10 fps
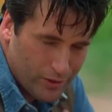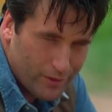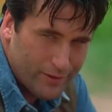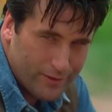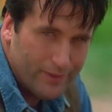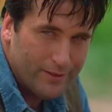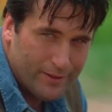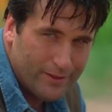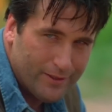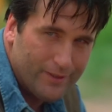Speaking
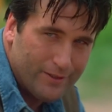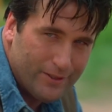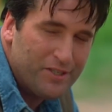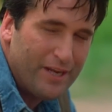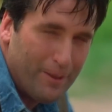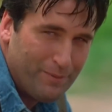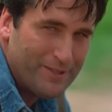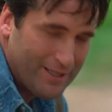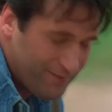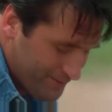of insane, we also
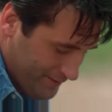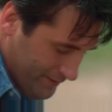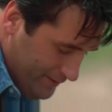have Daniel